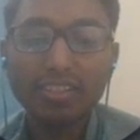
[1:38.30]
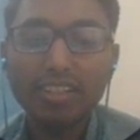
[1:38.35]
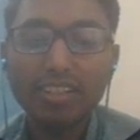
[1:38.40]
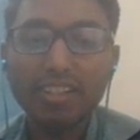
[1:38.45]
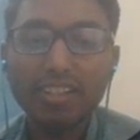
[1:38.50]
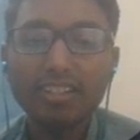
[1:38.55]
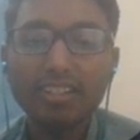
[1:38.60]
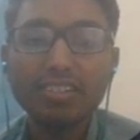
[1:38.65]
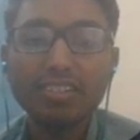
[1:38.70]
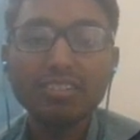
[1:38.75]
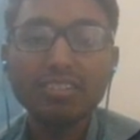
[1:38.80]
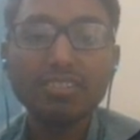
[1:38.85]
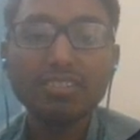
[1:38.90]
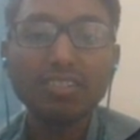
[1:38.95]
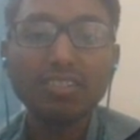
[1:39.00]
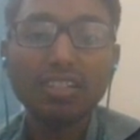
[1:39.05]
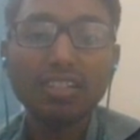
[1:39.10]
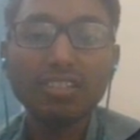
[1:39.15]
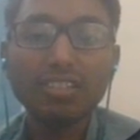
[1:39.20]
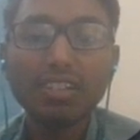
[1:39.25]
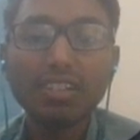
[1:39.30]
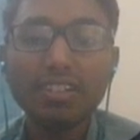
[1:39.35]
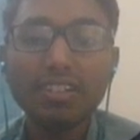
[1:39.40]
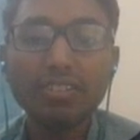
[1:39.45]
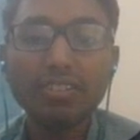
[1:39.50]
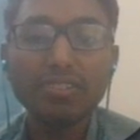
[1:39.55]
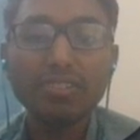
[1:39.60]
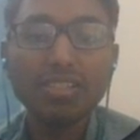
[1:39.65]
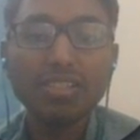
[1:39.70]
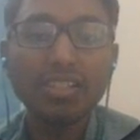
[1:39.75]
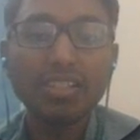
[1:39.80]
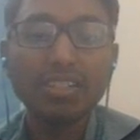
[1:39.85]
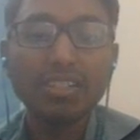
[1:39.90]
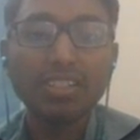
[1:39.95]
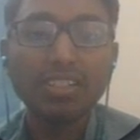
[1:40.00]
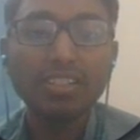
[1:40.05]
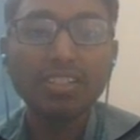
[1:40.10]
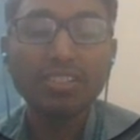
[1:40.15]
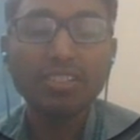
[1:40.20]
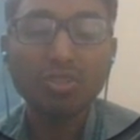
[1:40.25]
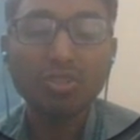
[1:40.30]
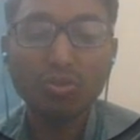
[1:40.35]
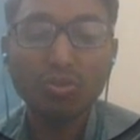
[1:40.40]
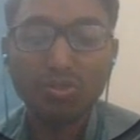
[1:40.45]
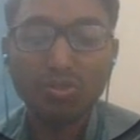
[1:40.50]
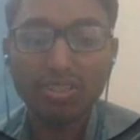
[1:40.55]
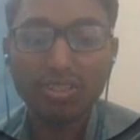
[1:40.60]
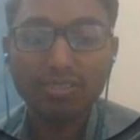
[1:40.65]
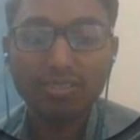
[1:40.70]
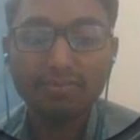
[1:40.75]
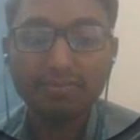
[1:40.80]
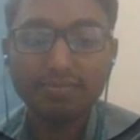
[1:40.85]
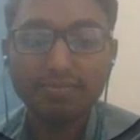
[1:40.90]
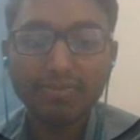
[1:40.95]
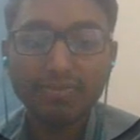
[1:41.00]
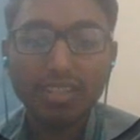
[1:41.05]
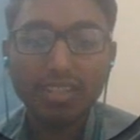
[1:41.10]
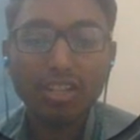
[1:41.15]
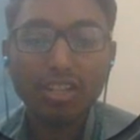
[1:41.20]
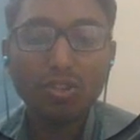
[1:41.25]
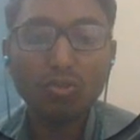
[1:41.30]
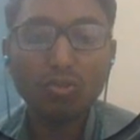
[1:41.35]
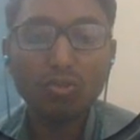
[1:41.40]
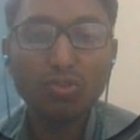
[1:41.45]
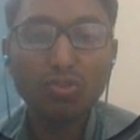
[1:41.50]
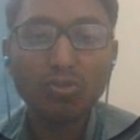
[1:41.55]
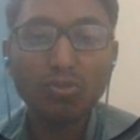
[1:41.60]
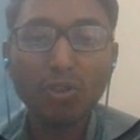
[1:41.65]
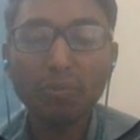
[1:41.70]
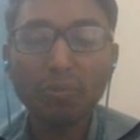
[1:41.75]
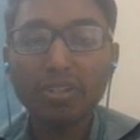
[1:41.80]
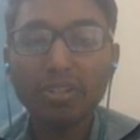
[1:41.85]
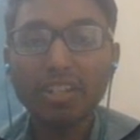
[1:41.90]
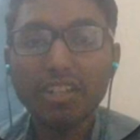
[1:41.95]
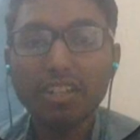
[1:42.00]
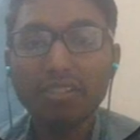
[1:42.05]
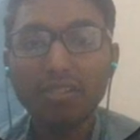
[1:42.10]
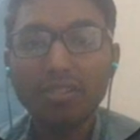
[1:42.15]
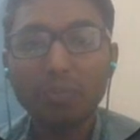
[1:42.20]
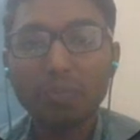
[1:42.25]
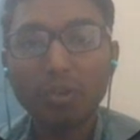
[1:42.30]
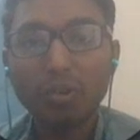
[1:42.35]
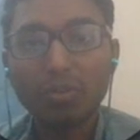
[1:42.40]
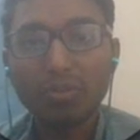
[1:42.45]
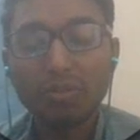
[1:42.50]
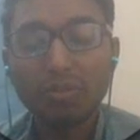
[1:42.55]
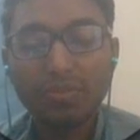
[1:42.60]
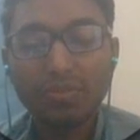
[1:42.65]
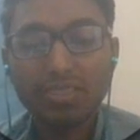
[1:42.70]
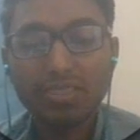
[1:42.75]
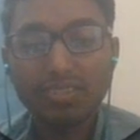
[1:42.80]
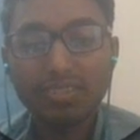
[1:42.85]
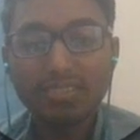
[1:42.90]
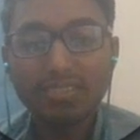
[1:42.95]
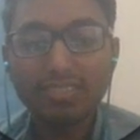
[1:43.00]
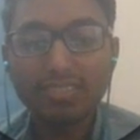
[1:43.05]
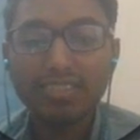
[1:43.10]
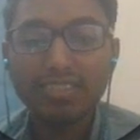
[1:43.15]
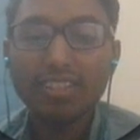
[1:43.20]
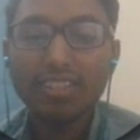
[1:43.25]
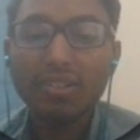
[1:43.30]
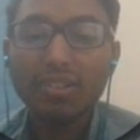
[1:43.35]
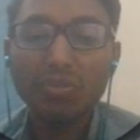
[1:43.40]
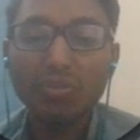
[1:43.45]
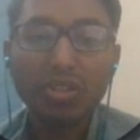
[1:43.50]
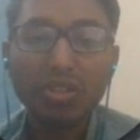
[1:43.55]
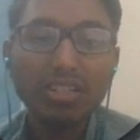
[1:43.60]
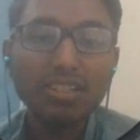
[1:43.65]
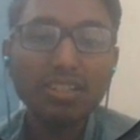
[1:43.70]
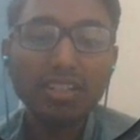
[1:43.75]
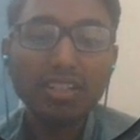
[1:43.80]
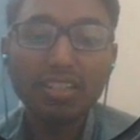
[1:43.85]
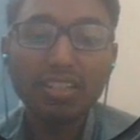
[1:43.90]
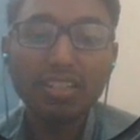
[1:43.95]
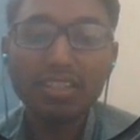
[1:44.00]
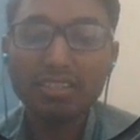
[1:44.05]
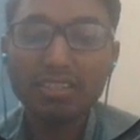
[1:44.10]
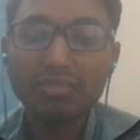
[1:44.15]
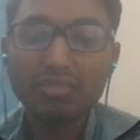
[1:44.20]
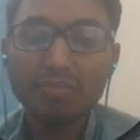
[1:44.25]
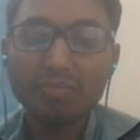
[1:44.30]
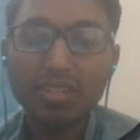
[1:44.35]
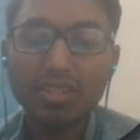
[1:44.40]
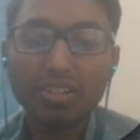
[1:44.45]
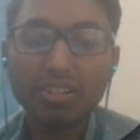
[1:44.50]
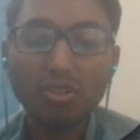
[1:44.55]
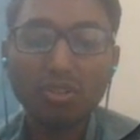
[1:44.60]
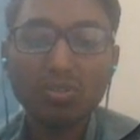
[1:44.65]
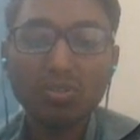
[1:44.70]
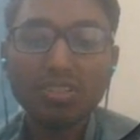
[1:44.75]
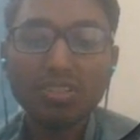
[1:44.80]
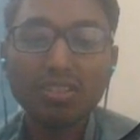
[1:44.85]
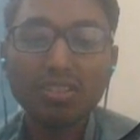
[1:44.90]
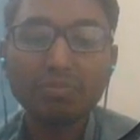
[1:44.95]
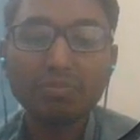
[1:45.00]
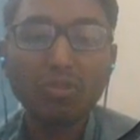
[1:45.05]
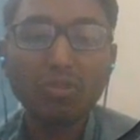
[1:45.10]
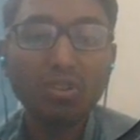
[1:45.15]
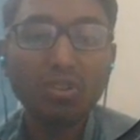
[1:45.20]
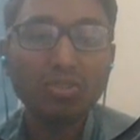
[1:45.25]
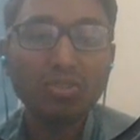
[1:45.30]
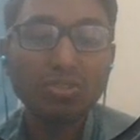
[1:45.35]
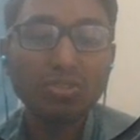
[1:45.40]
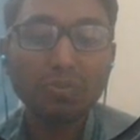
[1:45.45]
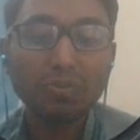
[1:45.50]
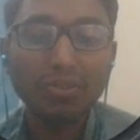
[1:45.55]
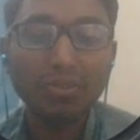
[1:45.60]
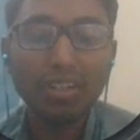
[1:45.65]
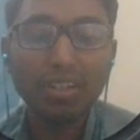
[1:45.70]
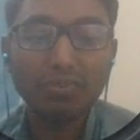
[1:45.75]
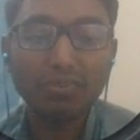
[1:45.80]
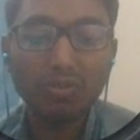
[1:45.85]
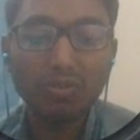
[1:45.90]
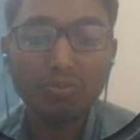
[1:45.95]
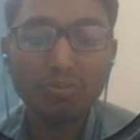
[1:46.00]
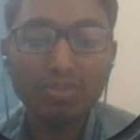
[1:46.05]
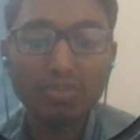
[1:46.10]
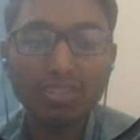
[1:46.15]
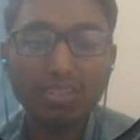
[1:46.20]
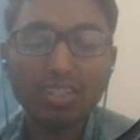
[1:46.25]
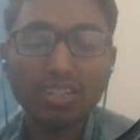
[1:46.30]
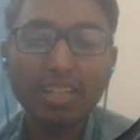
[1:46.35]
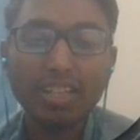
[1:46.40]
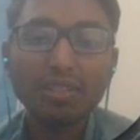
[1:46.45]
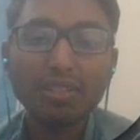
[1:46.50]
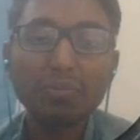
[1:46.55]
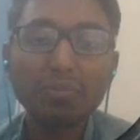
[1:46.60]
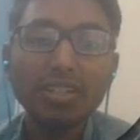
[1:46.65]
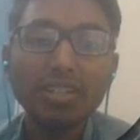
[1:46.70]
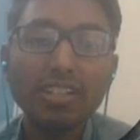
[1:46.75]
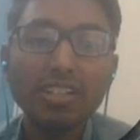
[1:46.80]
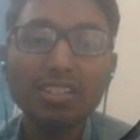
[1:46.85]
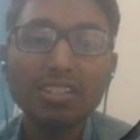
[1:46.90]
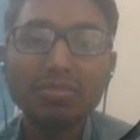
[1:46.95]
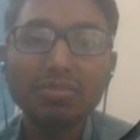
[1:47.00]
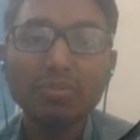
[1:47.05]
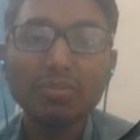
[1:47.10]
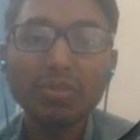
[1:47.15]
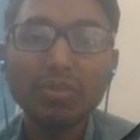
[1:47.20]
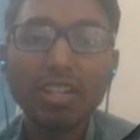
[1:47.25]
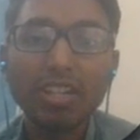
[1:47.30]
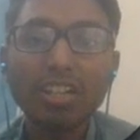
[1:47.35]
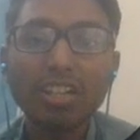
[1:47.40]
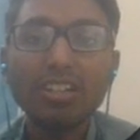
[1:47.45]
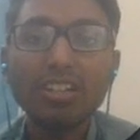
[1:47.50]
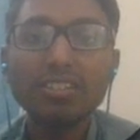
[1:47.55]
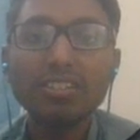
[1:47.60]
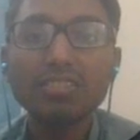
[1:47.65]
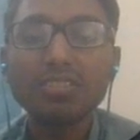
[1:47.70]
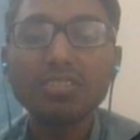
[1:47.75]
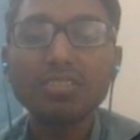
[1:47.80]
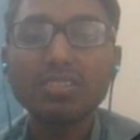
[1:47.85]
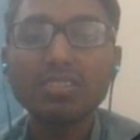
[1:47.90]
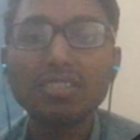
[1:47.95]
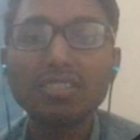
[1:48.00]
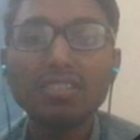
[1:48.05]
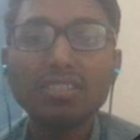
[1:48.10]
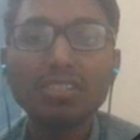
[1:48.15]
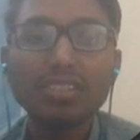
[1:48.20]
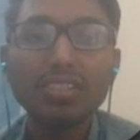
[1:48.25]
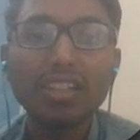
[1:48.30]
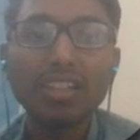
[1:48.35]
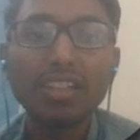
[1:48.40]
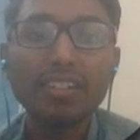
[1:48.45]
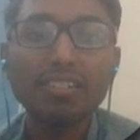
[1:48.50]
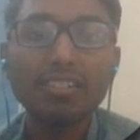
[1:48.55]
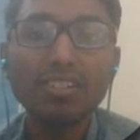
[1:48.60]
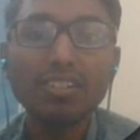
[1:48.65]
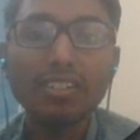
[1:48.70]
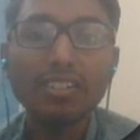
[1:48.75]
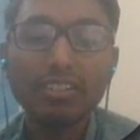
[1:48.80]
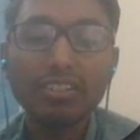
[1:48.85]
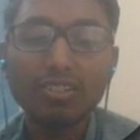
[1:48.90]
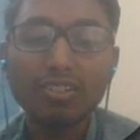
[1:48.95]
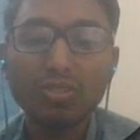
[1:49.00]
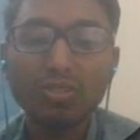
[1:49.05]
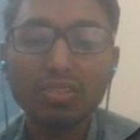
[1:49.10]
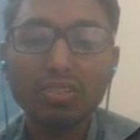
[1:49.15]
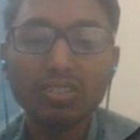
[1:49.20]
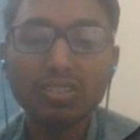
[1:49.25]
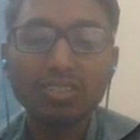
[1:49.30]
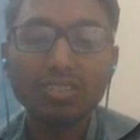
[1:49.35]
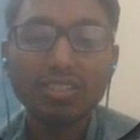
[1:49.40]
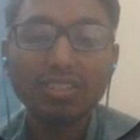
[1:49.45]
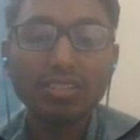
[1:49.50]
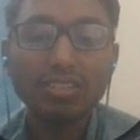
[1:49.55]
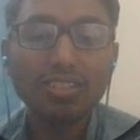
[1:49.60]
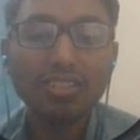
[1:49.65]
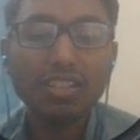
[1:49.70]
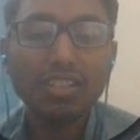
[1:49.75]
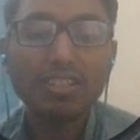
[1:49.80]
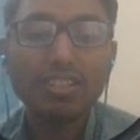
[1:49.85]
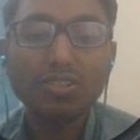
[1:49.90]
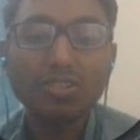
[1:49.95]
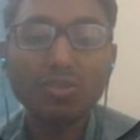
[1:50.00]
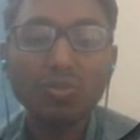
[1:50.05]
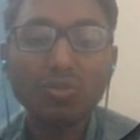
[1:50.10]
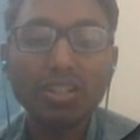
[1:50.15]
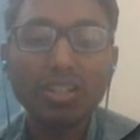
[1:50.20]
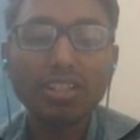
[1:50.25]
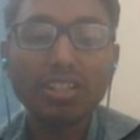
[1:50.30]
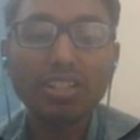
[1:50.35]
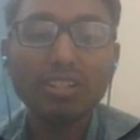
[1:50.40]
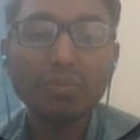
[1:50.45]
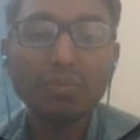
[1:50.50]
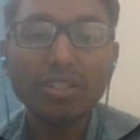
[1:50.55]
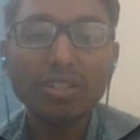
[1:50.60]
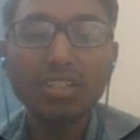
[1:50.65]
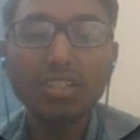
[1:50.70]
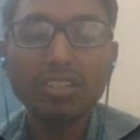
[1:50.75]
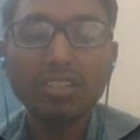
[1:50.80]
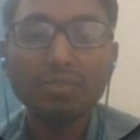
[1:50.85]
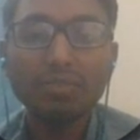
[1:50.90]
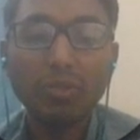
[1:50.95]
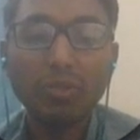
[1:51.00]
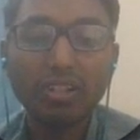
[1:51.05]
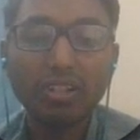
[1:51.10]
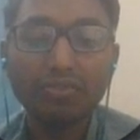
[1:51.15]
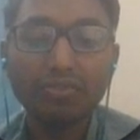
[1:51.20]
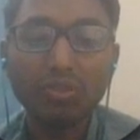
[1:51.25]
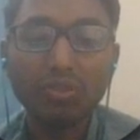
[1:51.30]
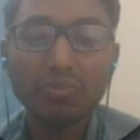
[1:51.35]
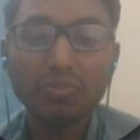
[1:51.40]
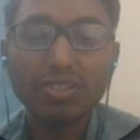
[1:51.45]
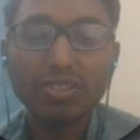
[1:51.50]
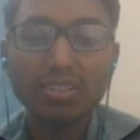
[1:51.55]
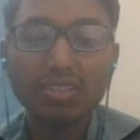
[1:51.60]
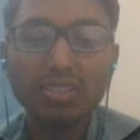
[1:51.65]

and other artificial intelligence tools to solve real world problems. One day I come across some blogs on platforms like Medium and Kaggle and on Snowd and many other platforms.